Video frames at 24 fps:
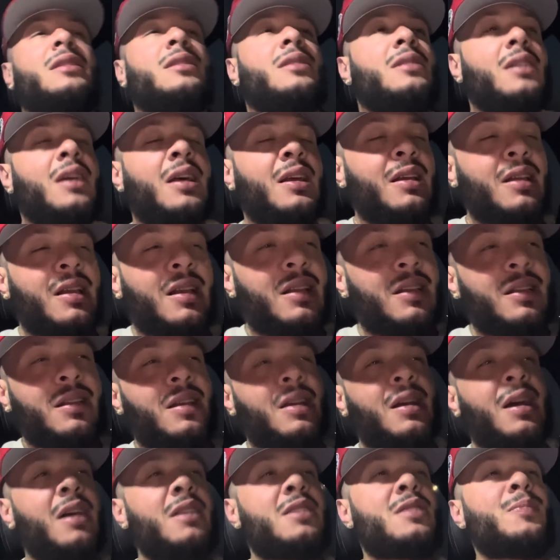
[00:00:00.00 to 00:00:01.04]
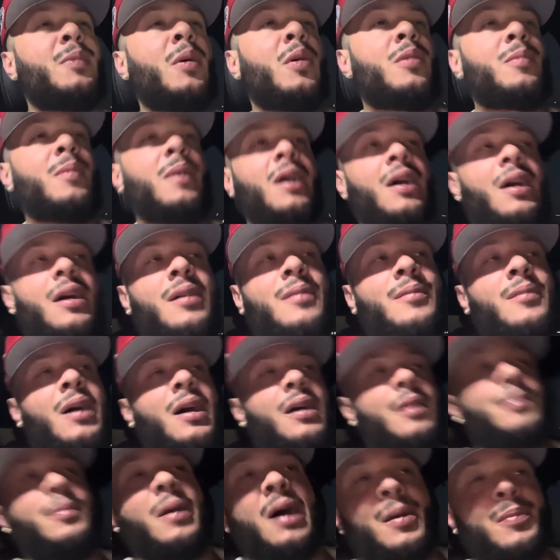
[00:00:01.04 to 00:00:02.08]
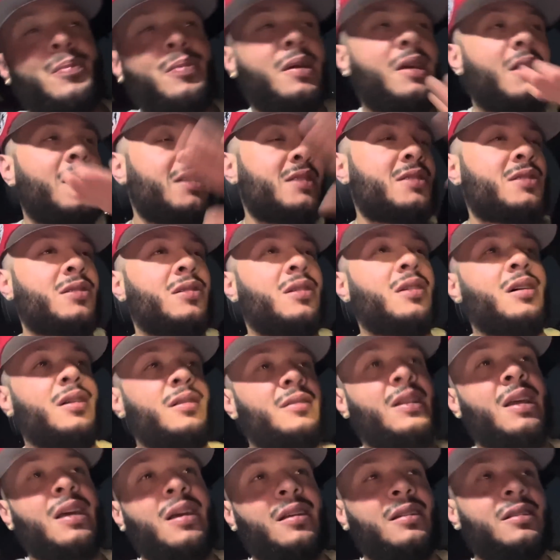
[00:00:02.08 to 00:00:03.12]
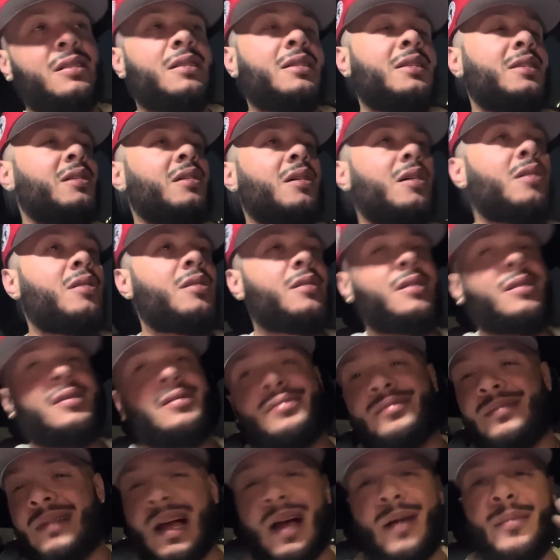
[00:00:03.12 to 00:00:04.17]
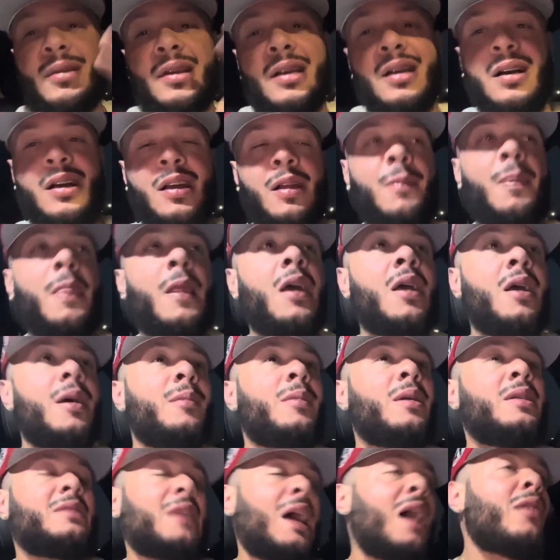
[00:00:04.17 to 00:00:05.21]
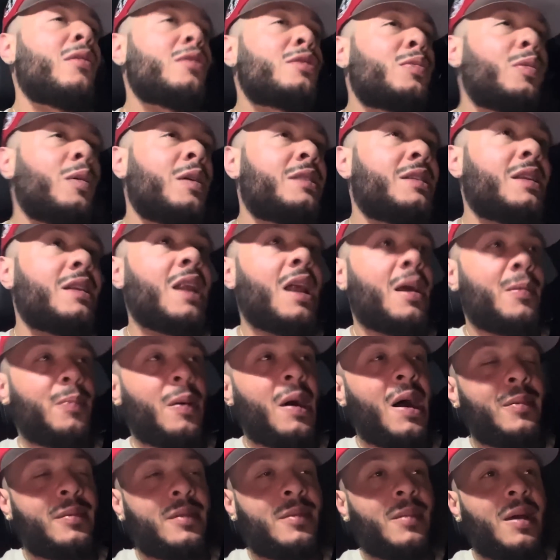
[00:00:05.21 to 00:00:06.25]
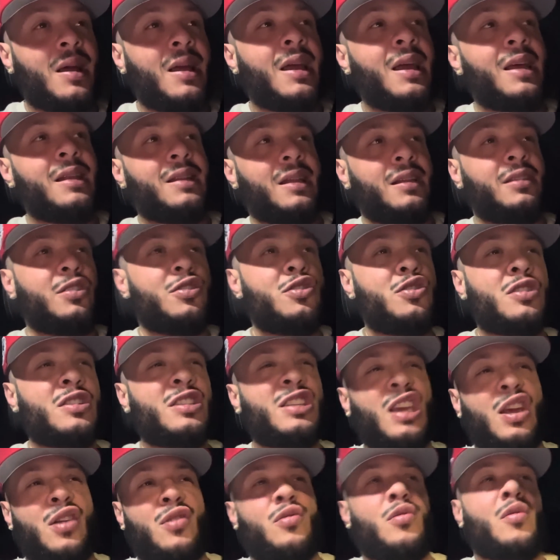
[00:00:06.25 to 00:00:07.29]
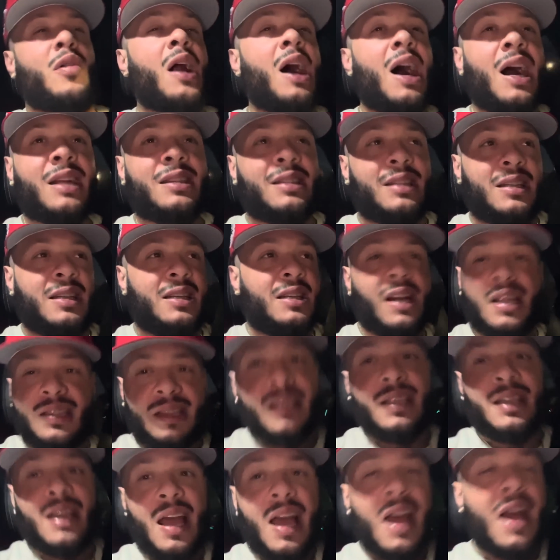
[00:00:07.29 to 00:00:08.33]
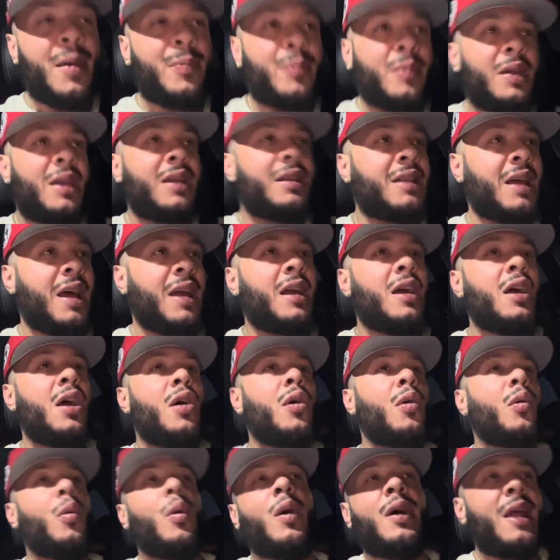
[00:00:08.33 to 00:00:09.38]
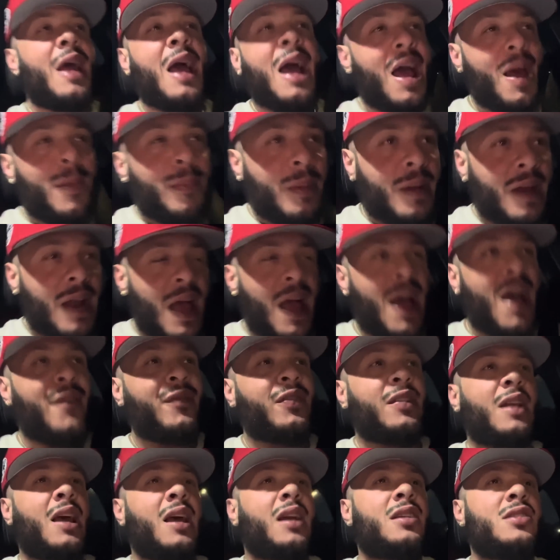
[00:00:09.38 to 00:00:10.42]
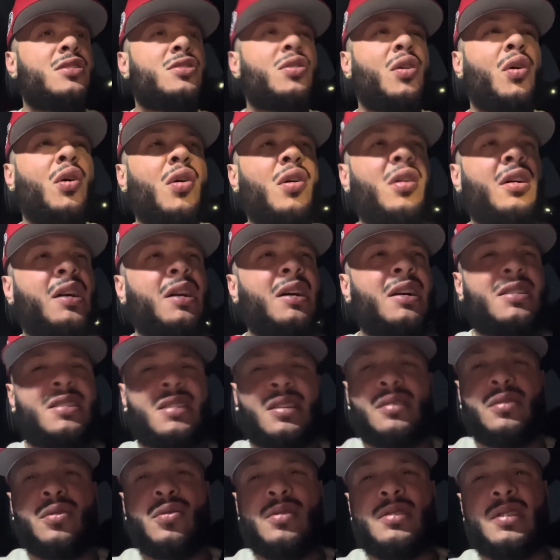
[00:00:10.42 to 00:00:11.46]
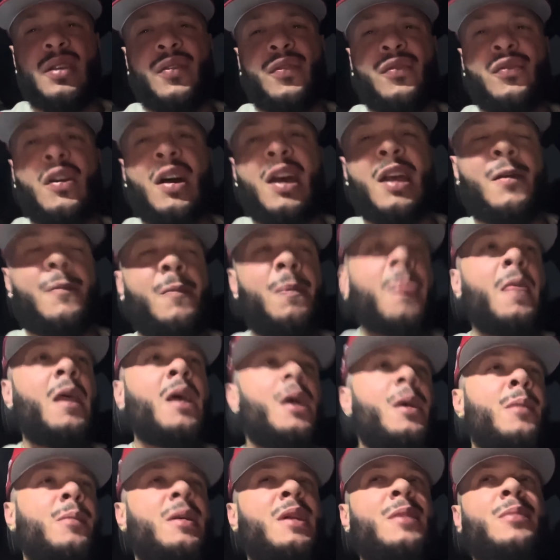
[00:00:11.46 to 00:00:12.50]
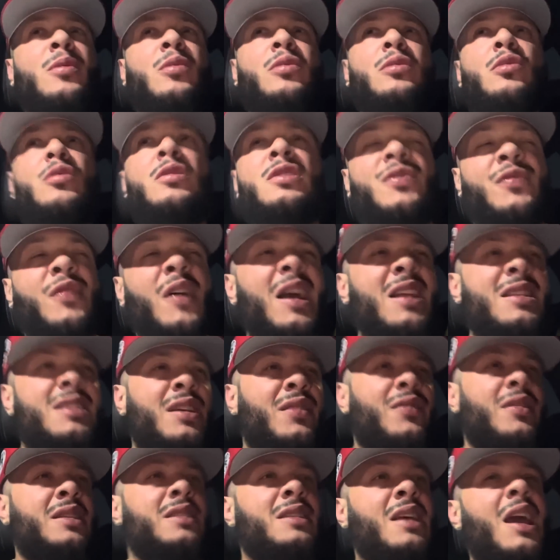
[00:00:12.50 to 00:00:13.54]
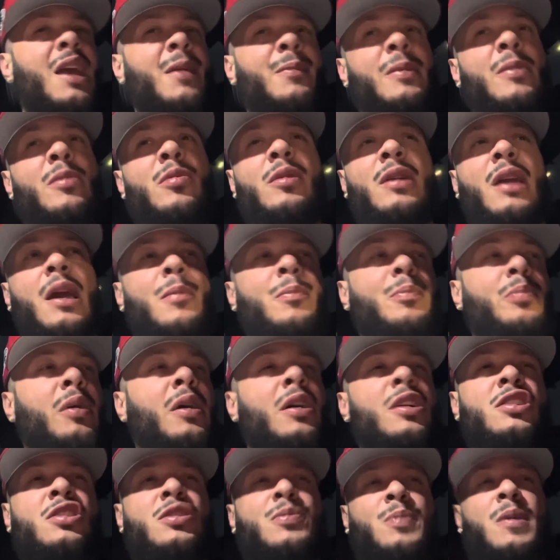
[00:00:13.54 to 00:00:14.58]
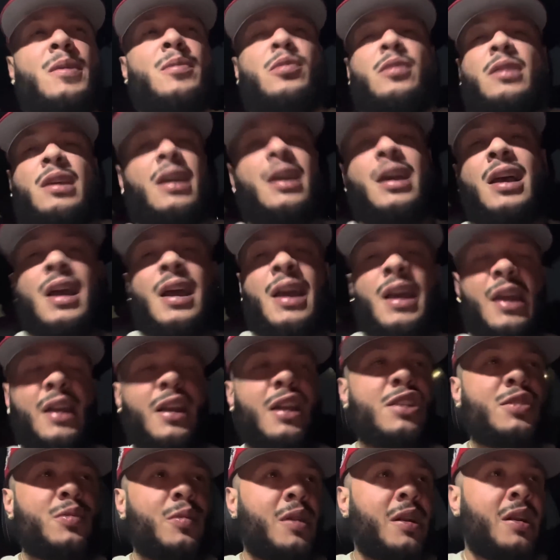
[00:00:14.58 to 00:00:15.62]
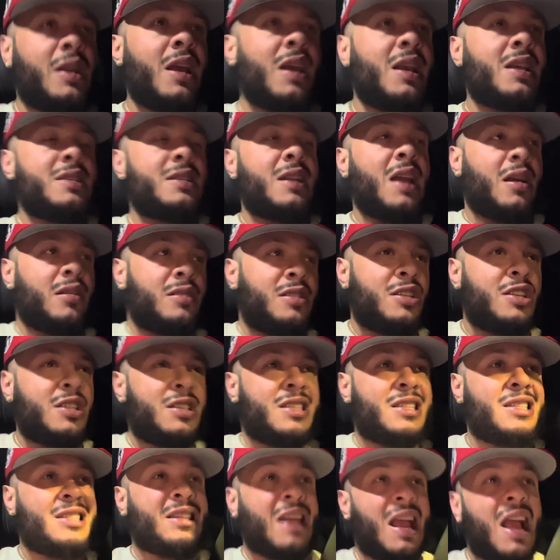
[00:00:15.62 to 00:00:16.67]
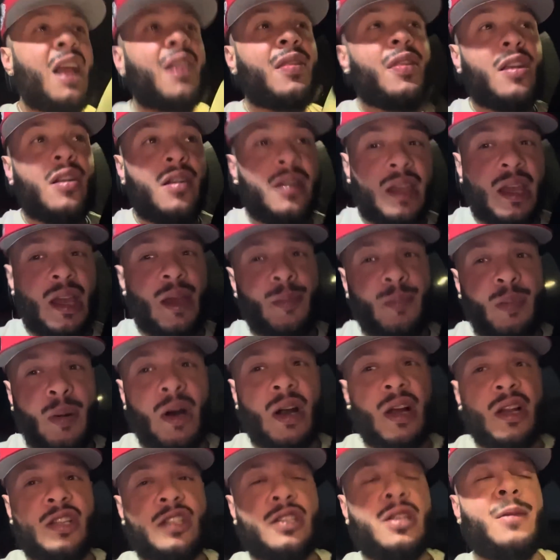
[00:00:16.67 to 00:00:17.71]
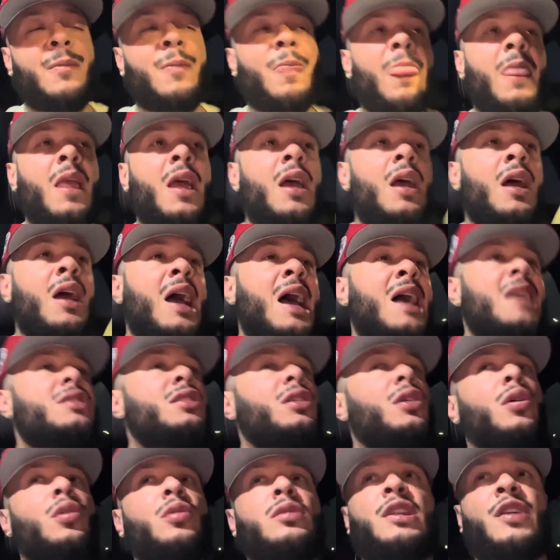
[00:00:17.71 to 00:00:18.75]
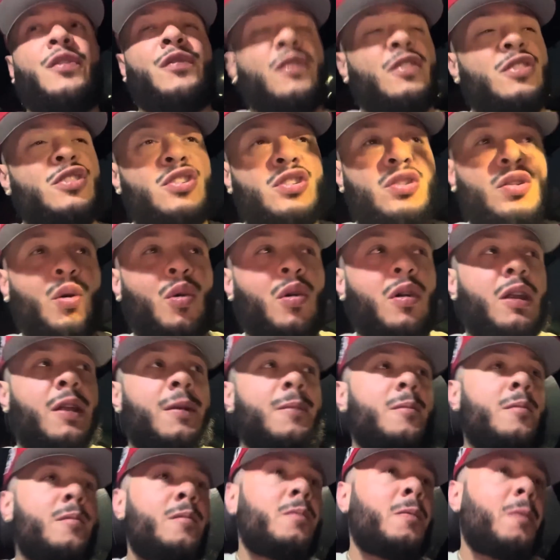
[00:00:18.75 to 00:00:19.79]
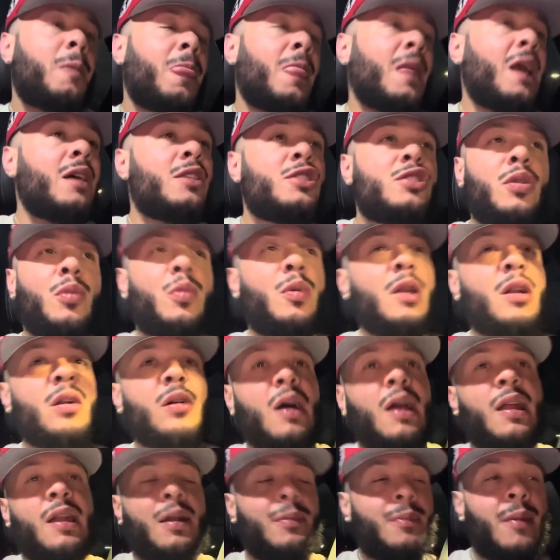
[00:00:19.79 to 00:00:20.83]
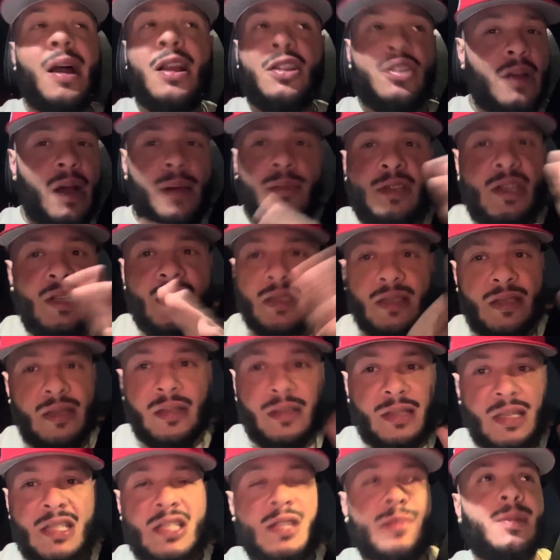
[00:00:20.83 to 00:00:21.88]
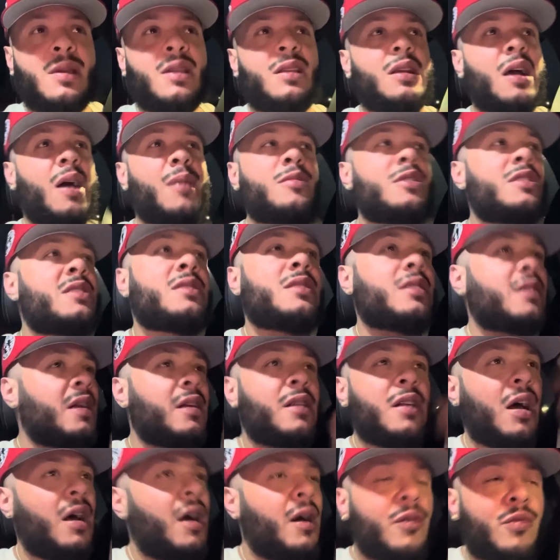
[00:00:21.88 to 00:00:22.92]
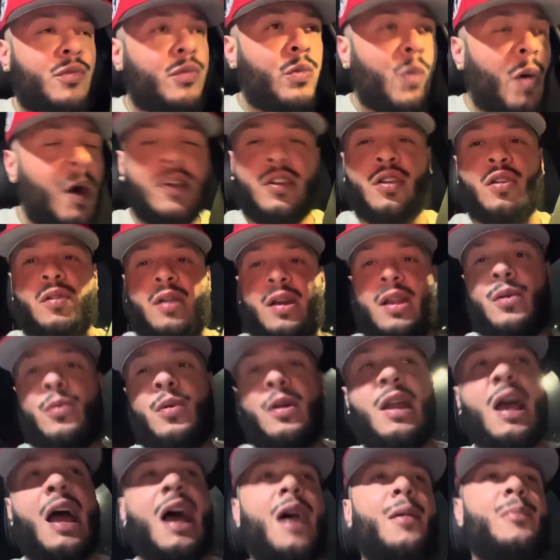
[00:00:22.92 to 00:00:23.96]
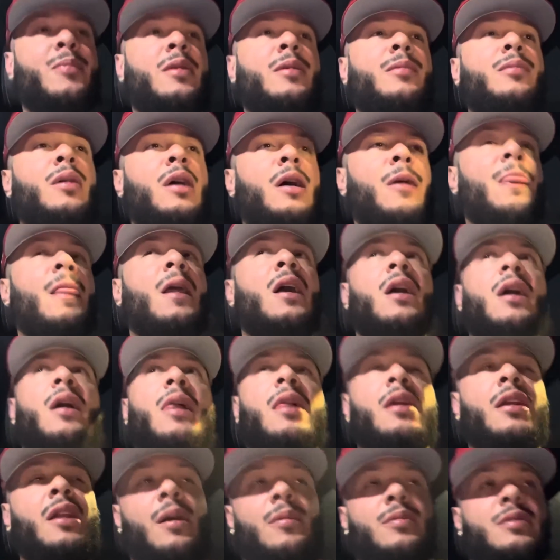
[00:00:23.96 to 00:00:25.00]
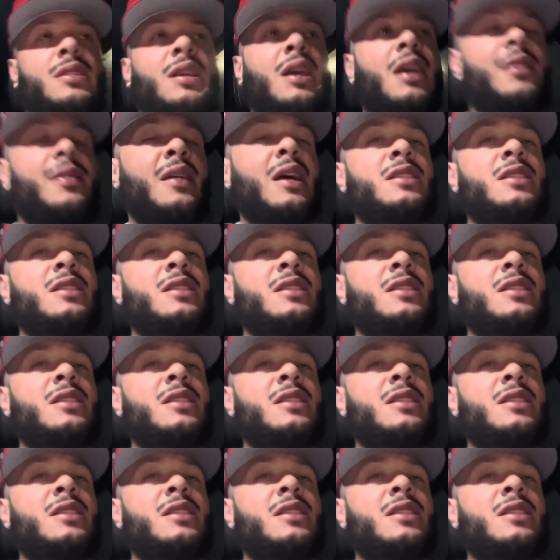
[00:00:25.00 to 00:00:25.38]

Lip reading: I spoke my piece on, you know, I'm good. But that was one thing that popped in my head. Like, did you just get rocked and nothing happened? Like, what happened after that? Because it's all good to lose a fight. People lose fights every day. People get punched. It is what it is. Now, to just stand there and get punched, that's a whole different story. So we don't, and in my job, I'm just wondering what happened. But, you know what I'm saying?